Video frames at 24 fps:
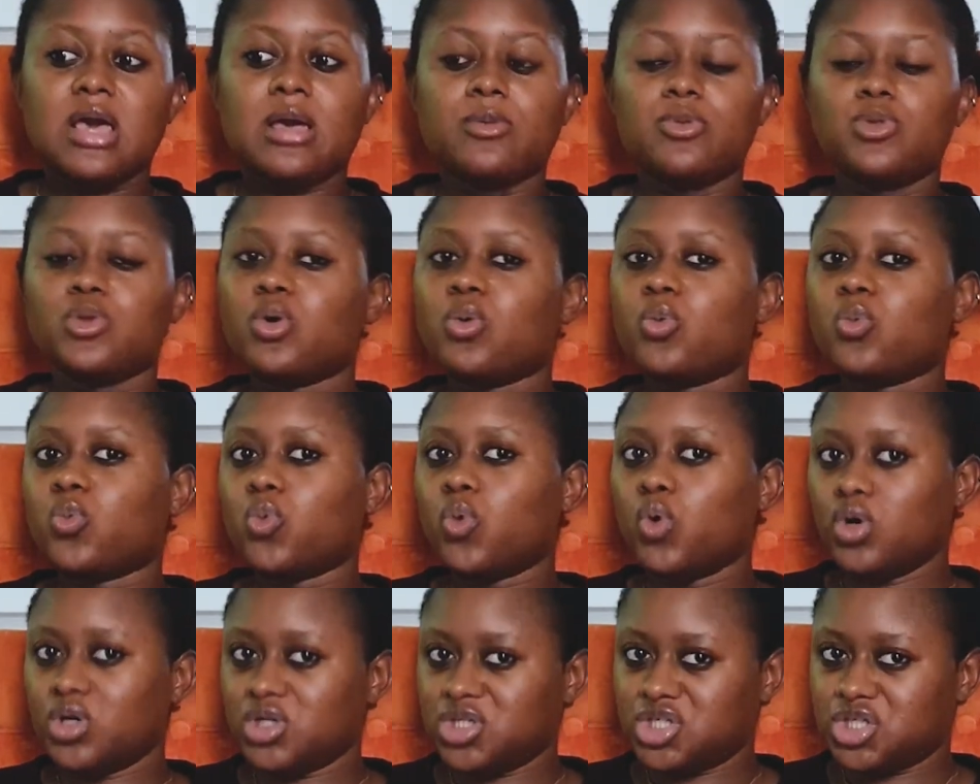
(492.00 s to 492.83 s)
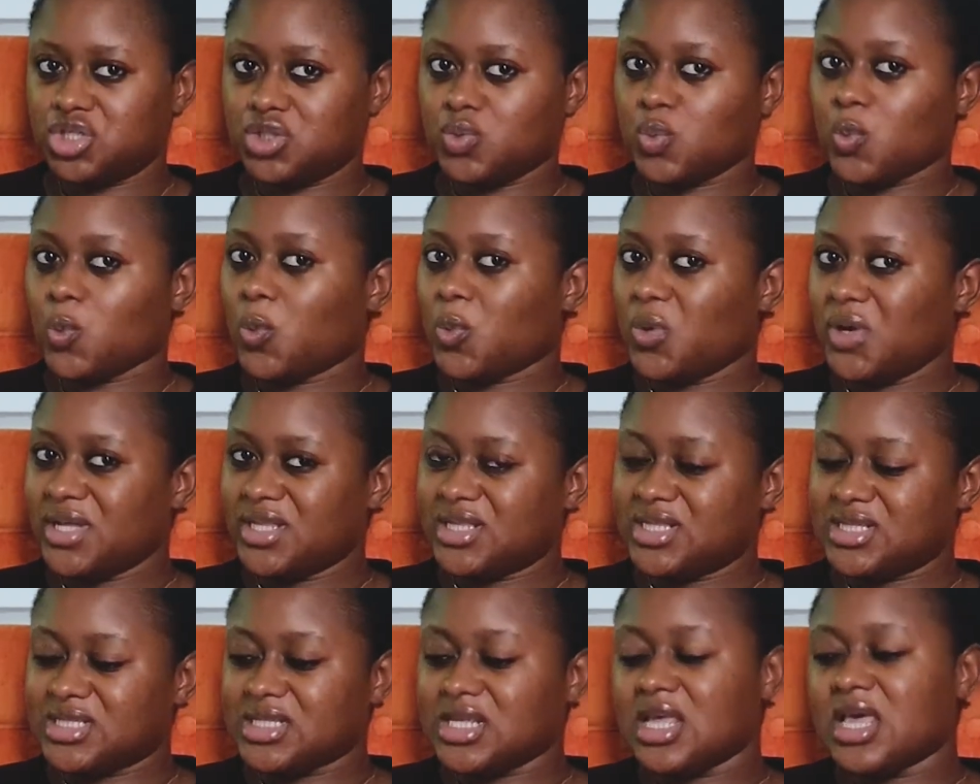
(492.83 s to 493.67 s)
not wash,
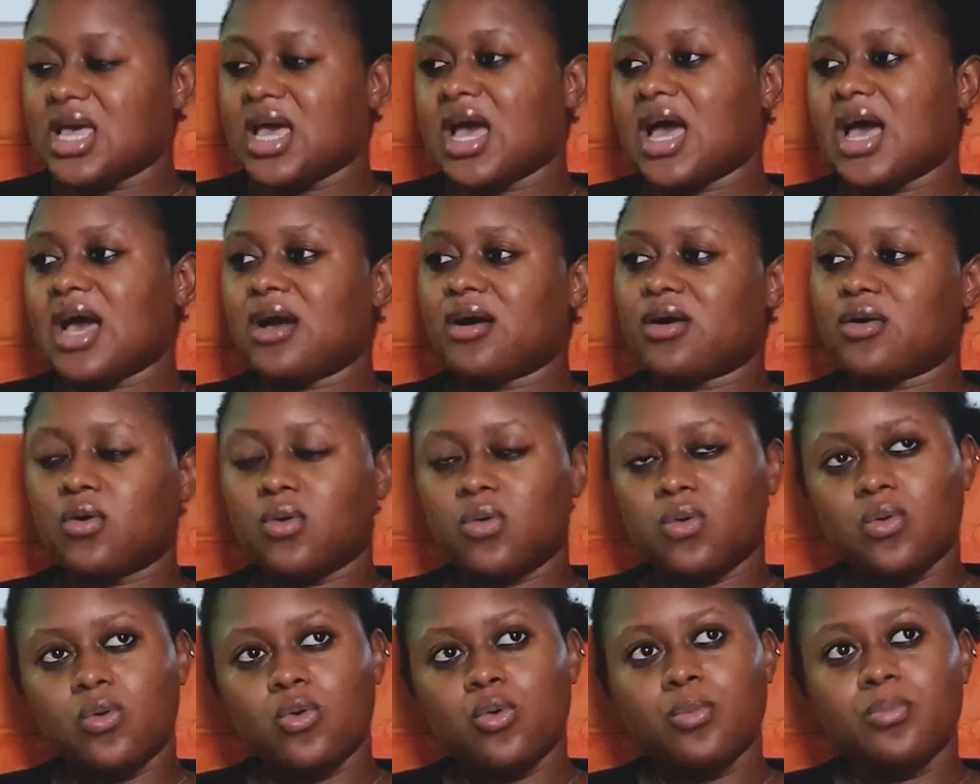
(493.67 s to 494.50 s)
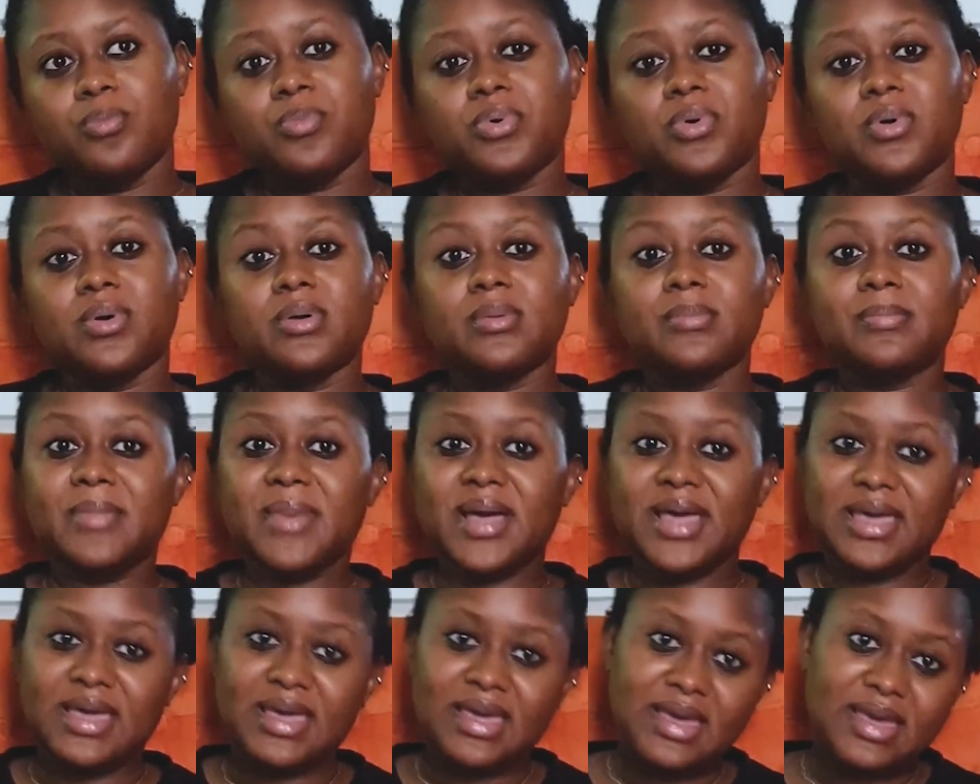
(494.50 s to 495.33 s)
wet, and comb
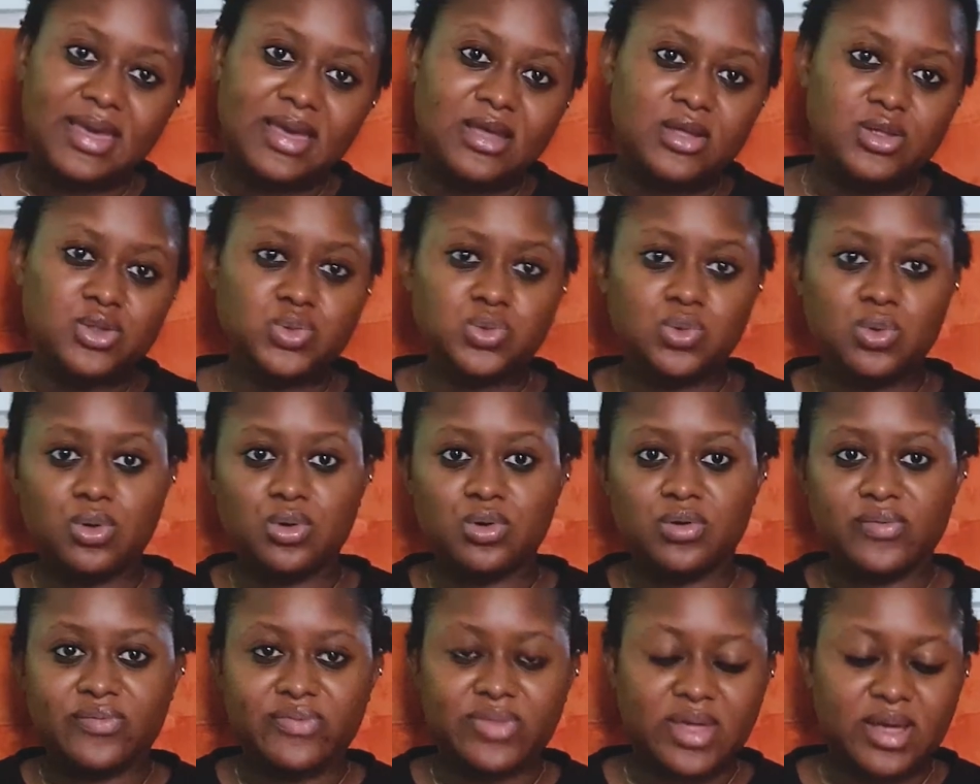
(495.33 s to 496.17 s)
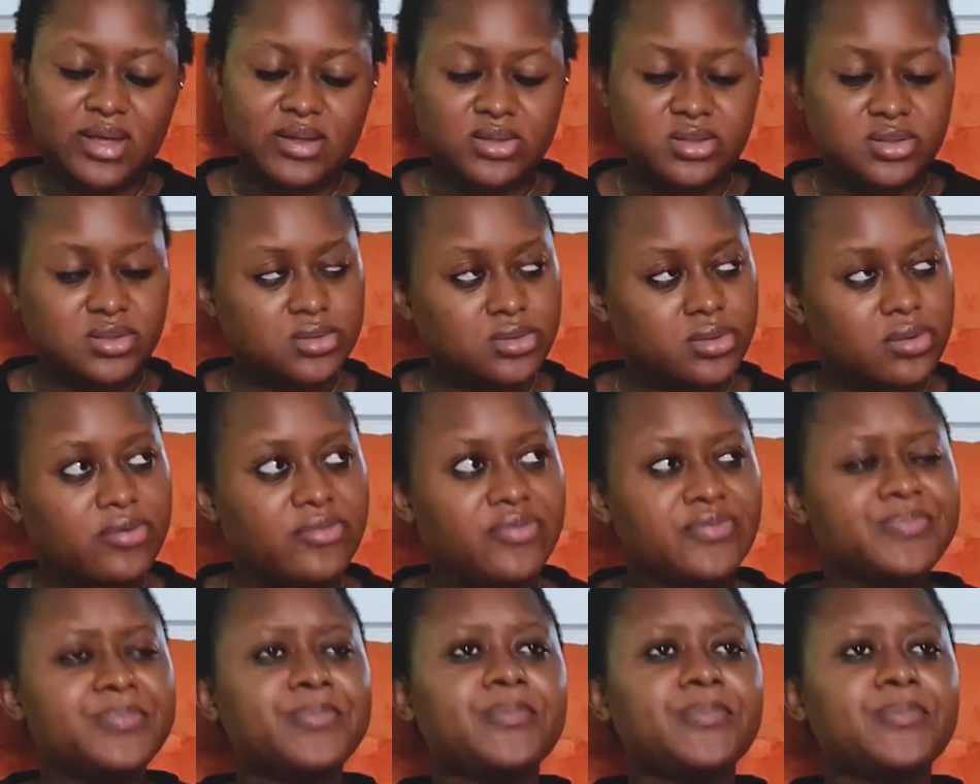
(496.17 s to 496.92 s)
my hair, do all of that stuff.